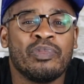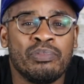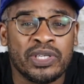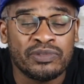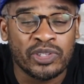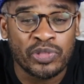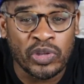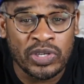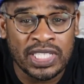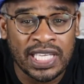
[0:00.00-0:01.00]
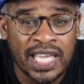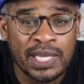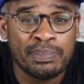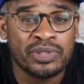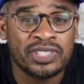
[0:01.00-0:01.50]
But if the
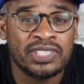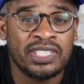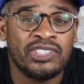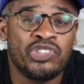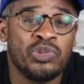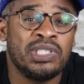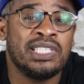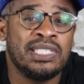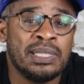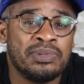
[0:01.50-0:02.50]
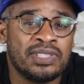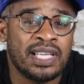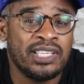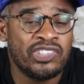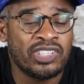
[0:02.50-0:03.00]
38% shooting clips
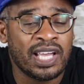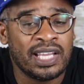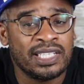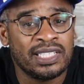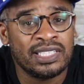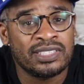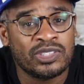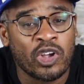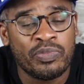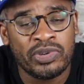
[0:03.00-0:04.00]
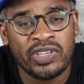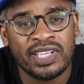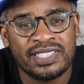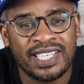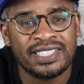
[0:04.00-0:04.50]
that he shot his sophomore year
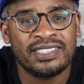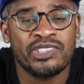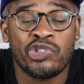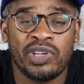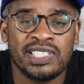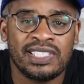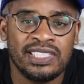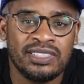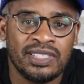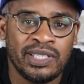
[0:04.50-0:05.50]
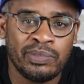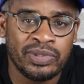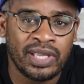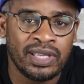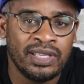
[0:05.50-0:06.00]
at Texas translate to the
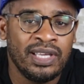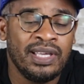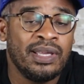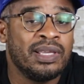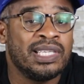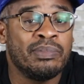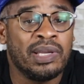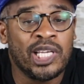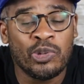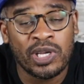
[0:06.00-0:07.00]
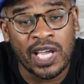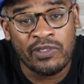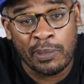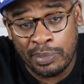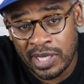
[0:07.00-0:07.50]
NBA, LaMelo will have
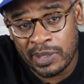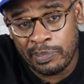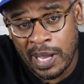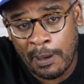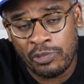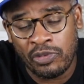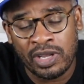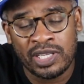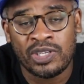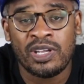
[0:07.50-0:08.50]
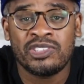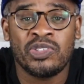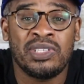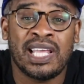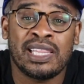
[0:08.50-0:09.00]
a pick-and-pop threat and also
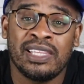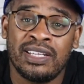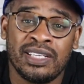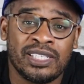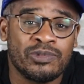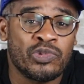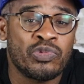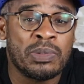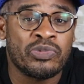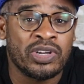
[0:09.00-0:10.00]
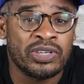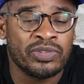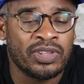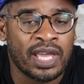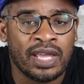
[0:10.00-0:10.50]
an athletic rim runner
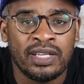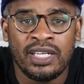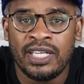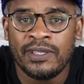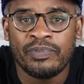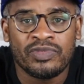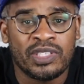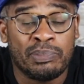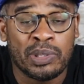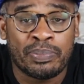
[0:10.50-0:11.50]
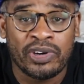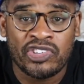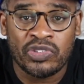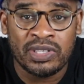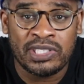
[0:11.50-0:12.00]
that can put
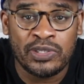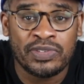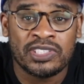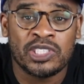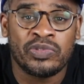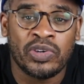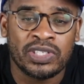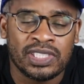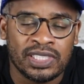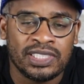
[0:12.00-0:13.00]
pressure on defenses vertically.